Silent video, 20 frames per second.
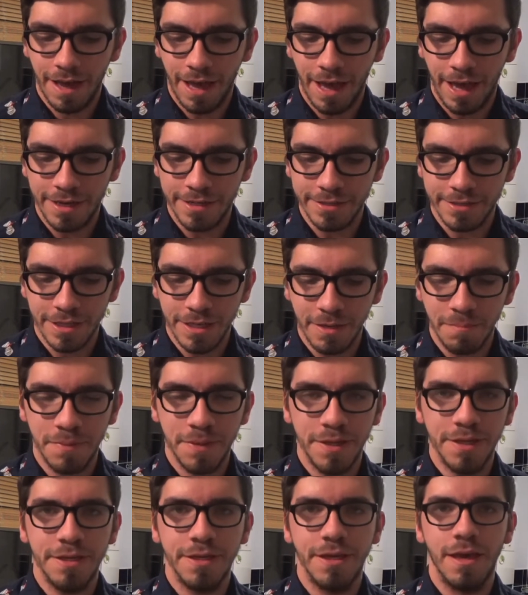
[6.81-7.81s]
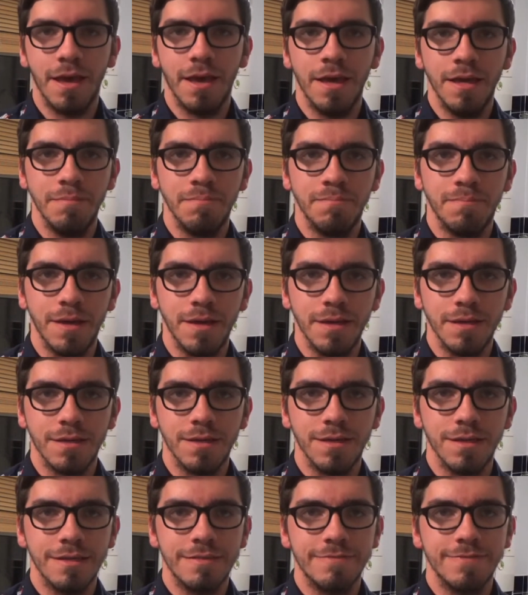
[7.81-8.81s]
and it's going to be a
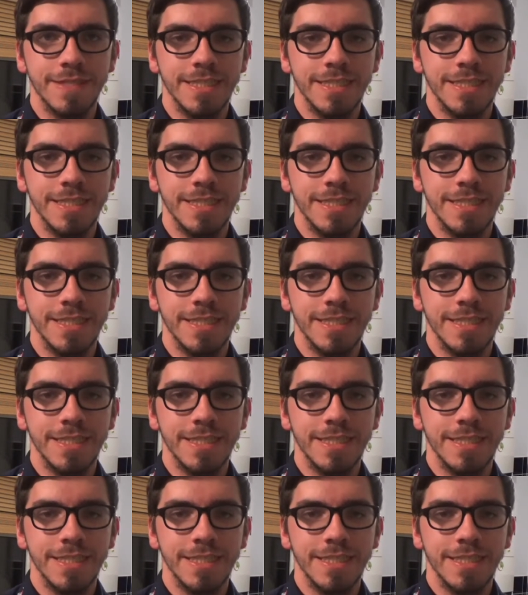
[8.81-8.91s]
baking